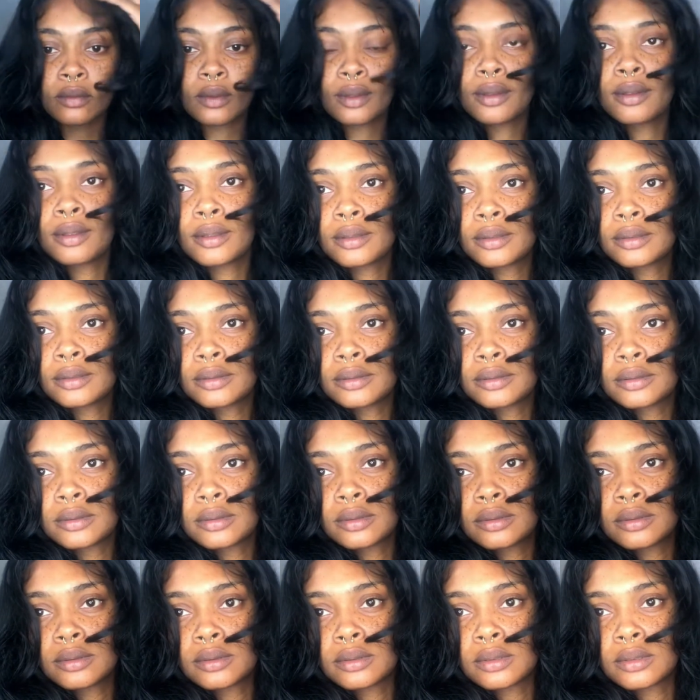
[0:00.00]
I was
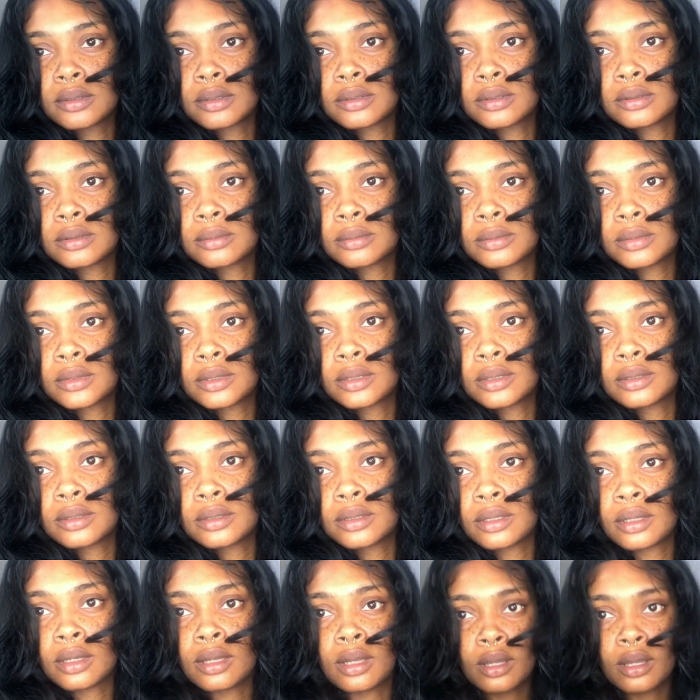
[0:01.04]
brushing this, it's not that hard